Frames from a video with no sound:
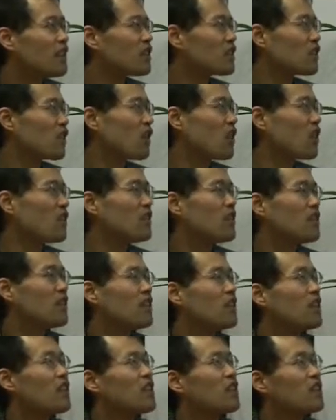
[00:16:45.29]
So
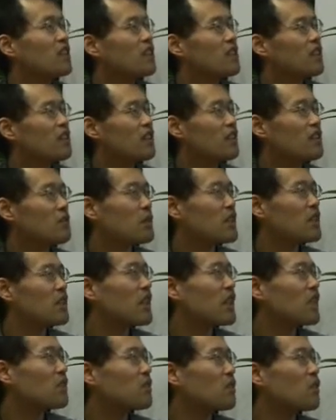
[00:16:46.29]
this means
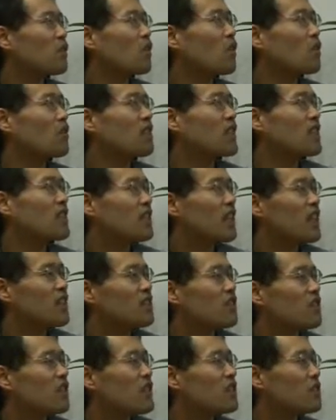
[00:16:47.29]
that for long
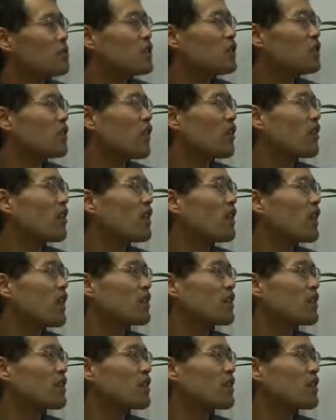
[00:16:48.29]
distance transmission,